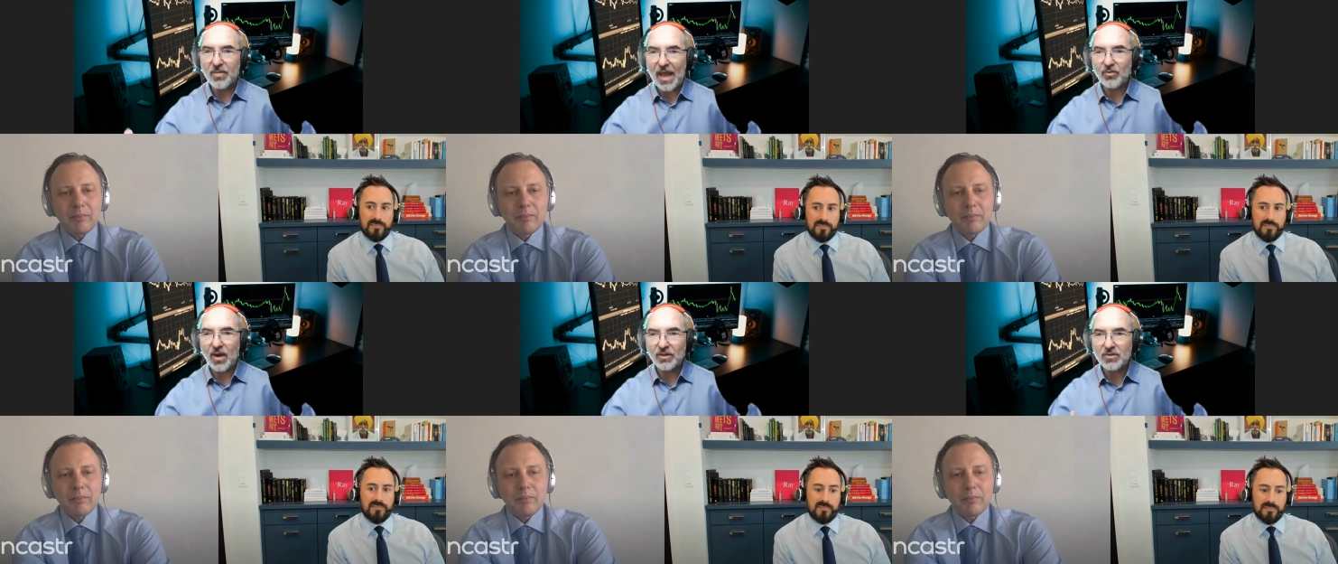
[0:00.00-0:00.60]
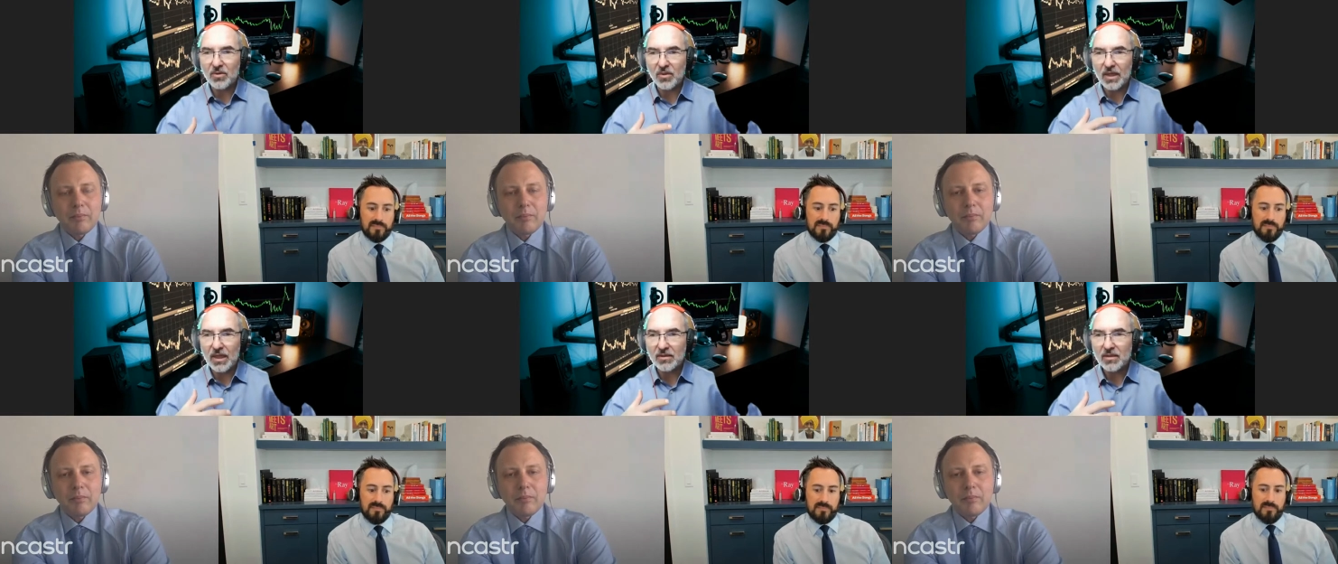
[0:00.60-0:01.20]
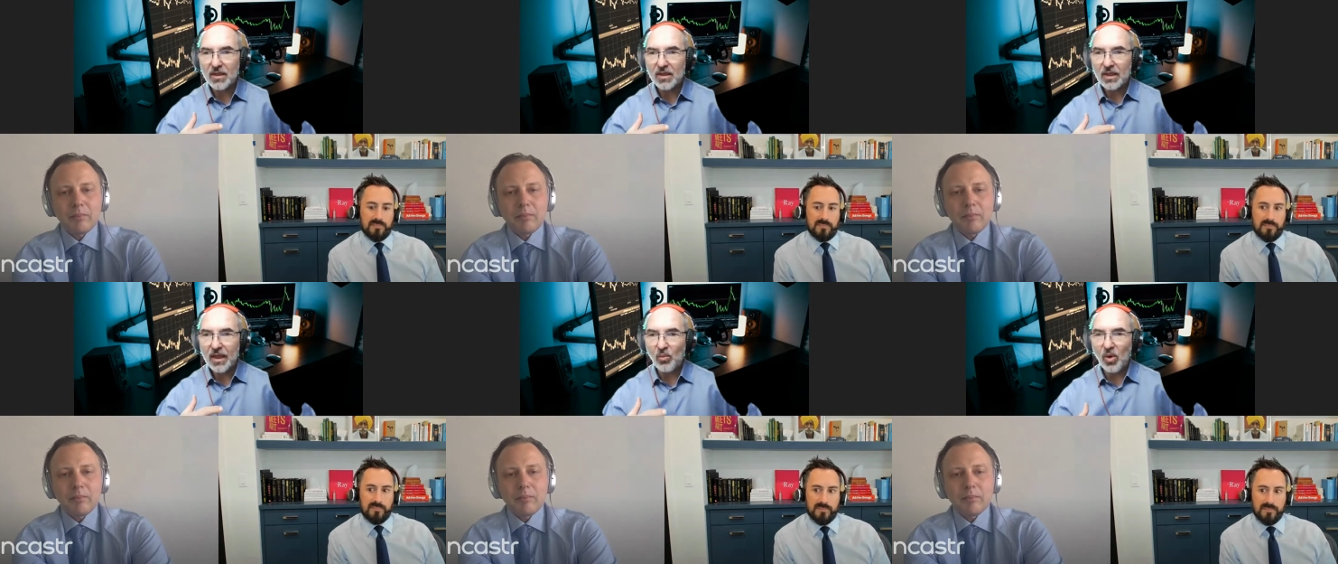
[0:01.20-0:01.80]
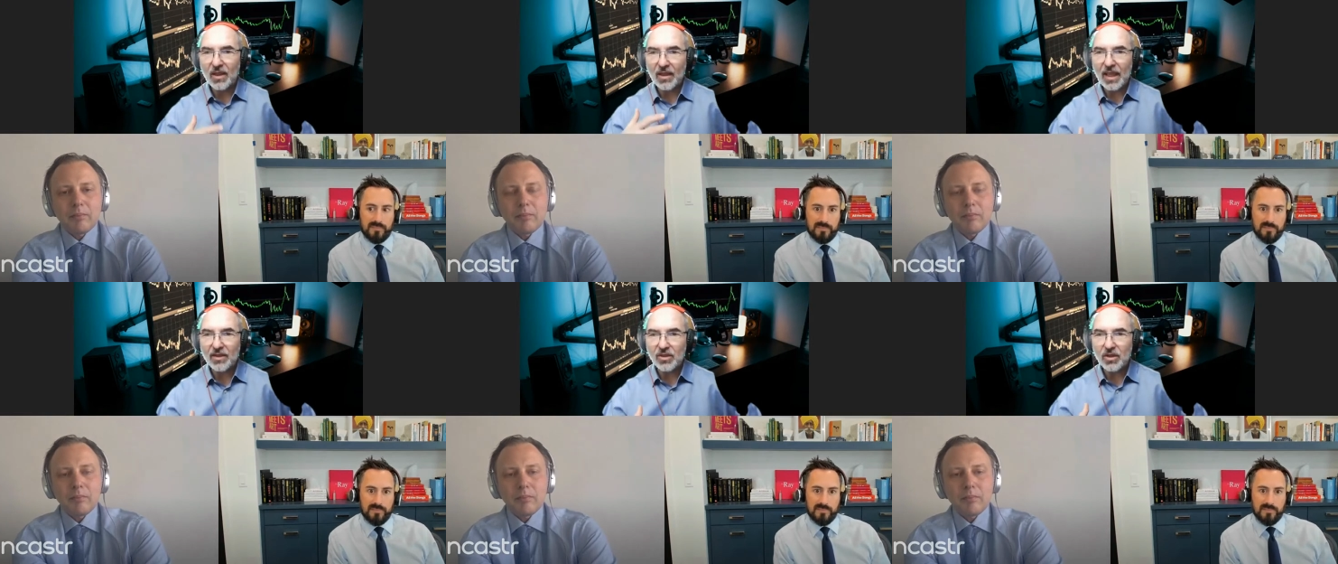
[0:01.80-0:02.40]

Speaker 1: the background to it, and and what led